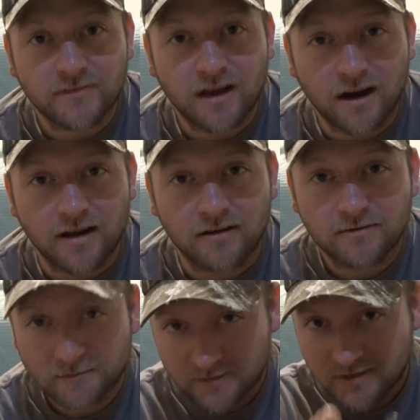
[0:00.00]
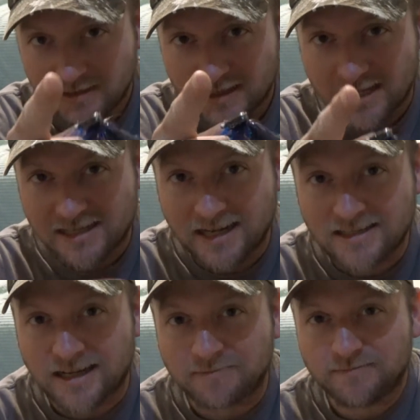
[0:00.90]
All right, y'all. Catch you next
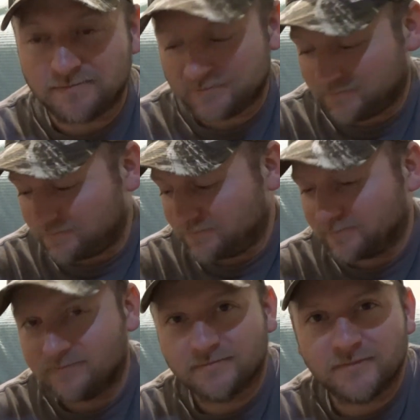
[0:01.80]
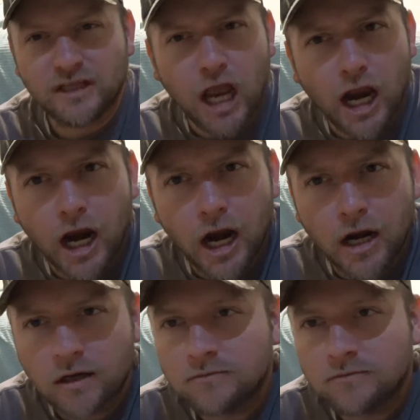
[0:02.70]
time. Yeah!